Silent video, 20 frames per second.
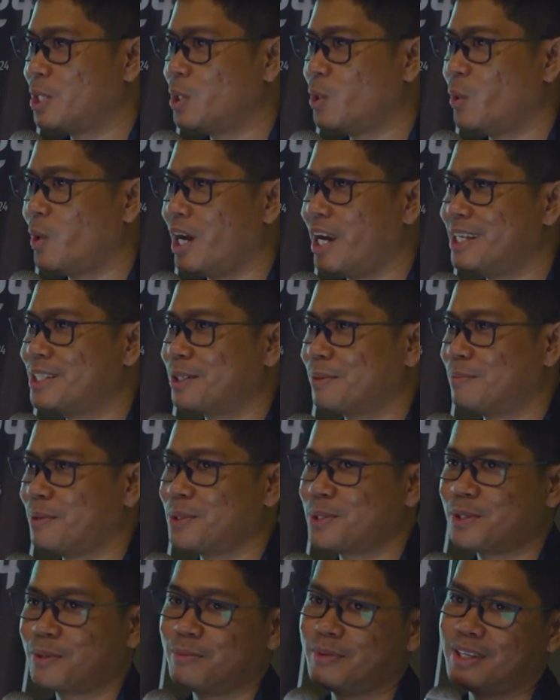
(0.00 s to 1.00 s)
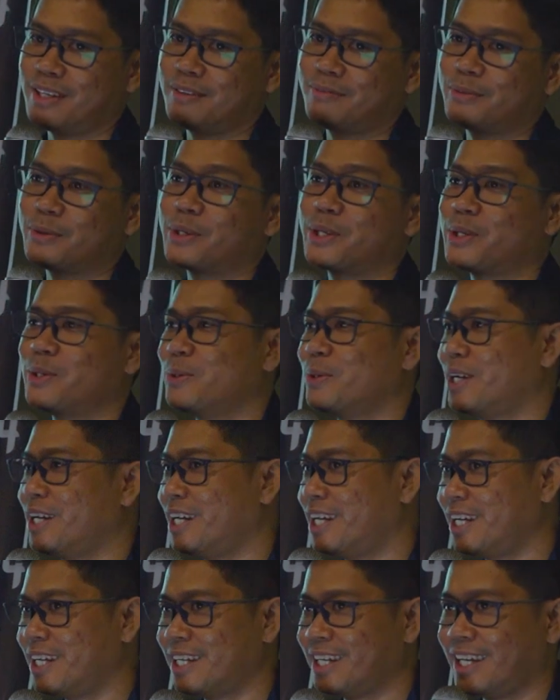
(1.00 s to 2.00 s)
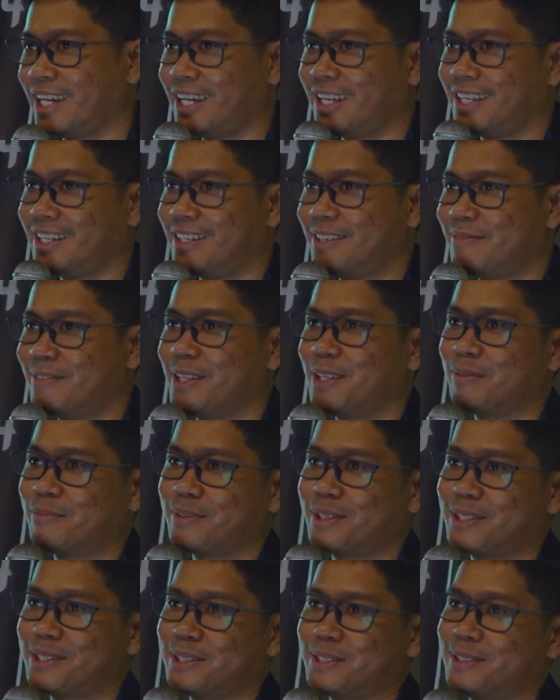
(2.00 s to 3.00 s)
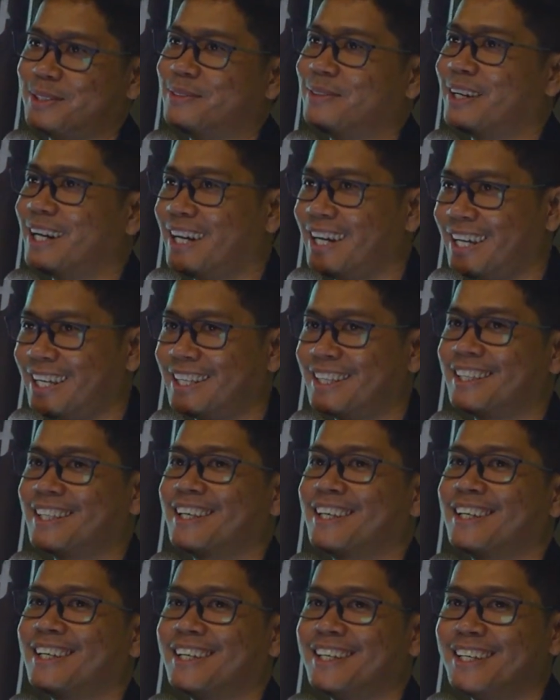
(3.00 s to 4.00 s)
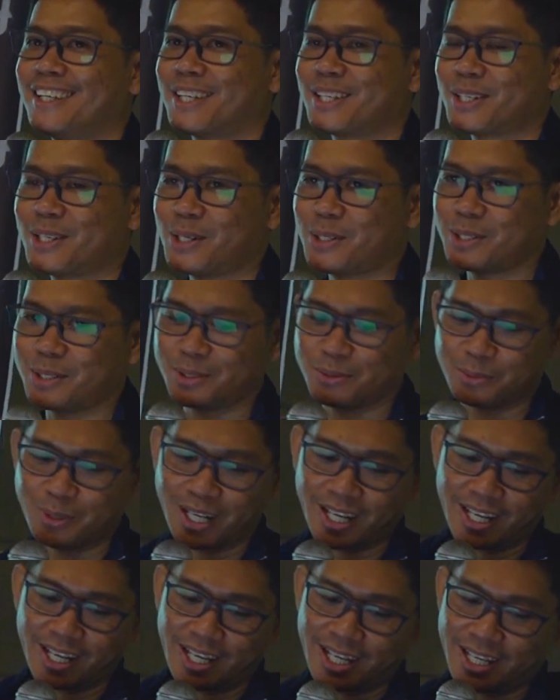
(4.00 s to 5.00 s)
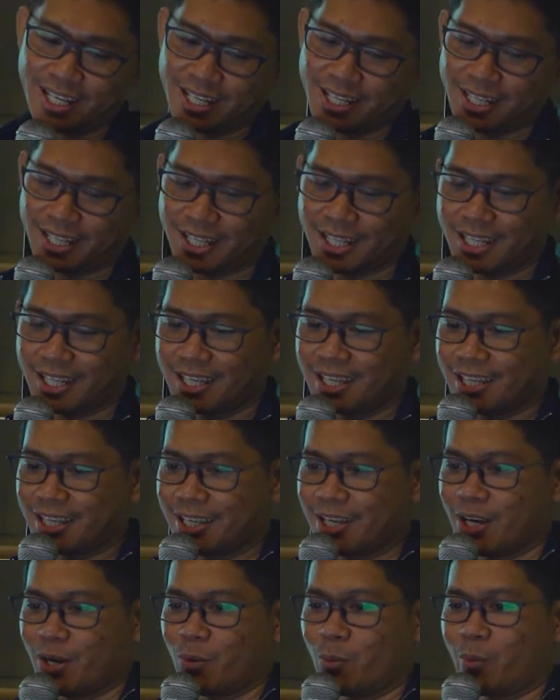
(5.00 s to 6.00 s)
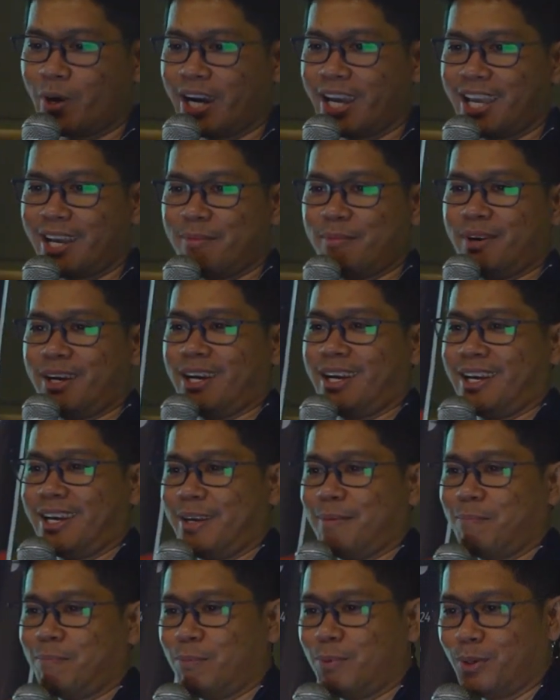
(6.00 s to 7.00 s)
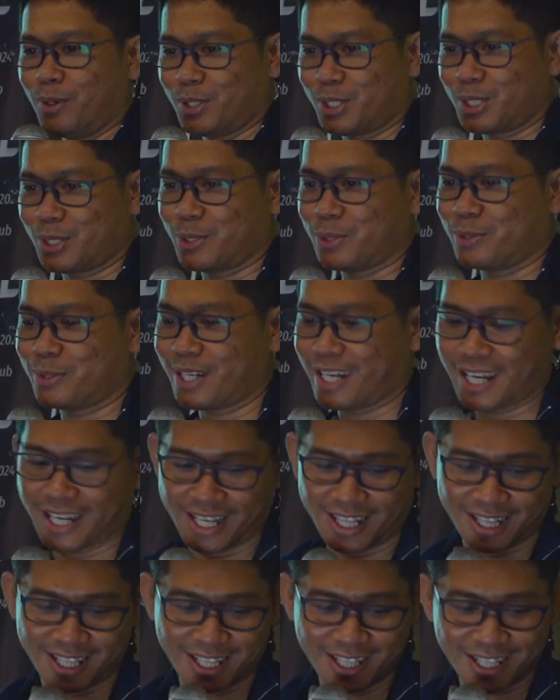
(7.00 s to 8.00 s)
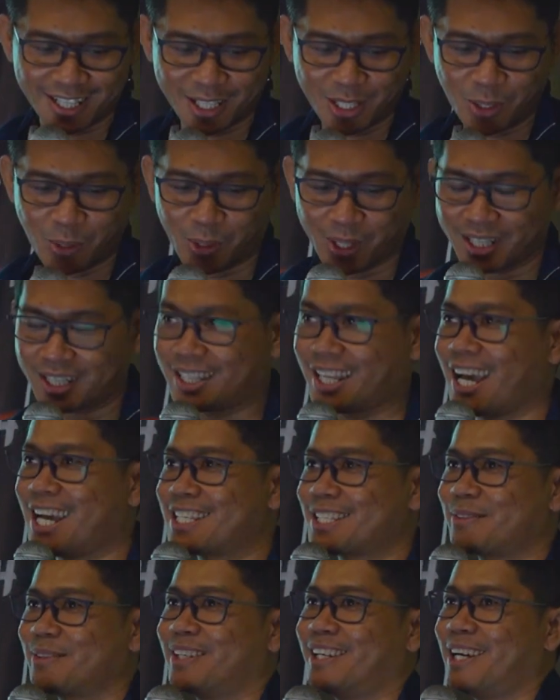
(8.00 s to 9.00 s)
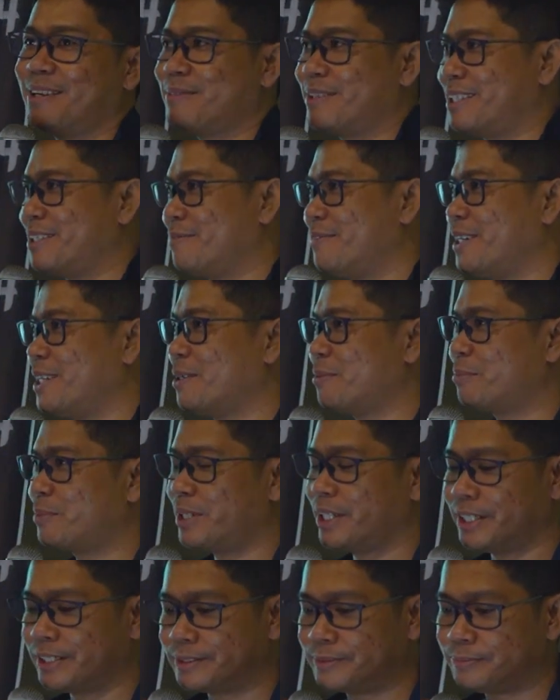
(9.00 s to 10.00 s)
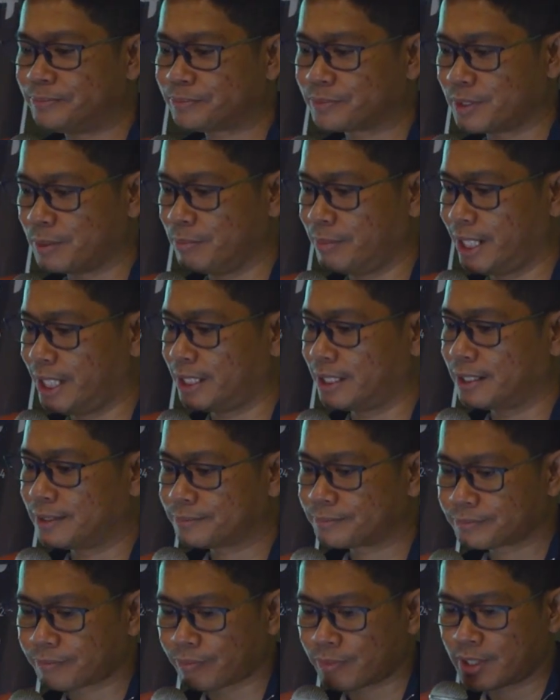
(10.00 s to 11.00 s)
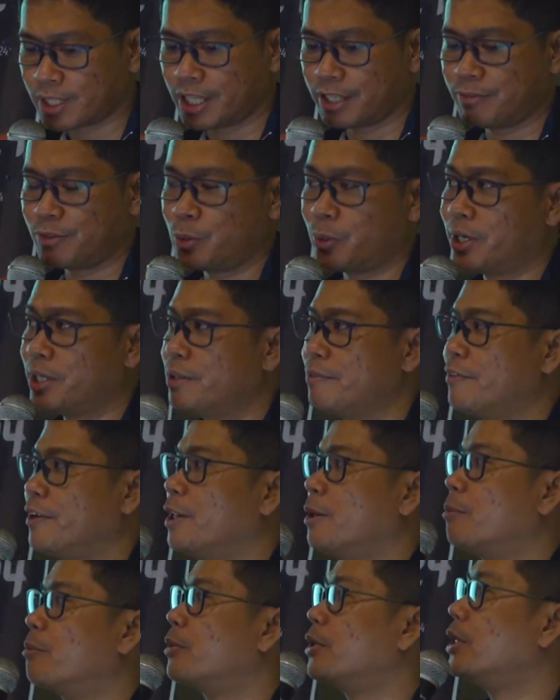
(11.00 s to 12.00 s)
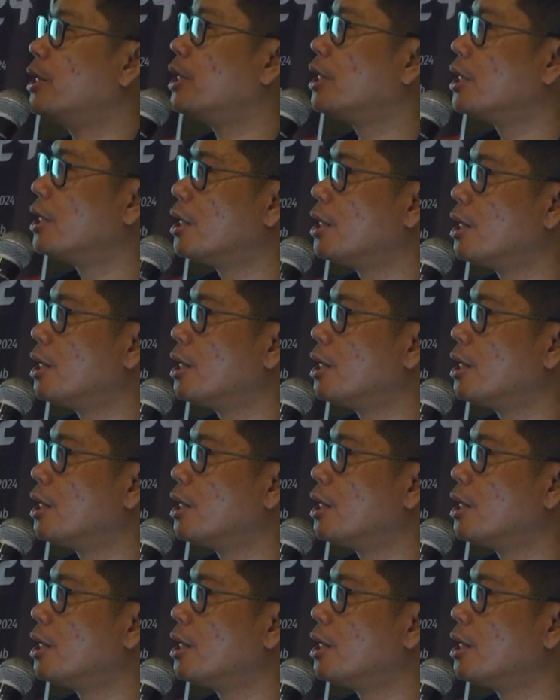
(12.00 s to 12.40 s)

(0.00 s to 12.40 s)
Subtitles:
QA is supposed to be for QA, and developers should write code. Why am I pushed to write QA task when I'm a developer? But if you are a developer,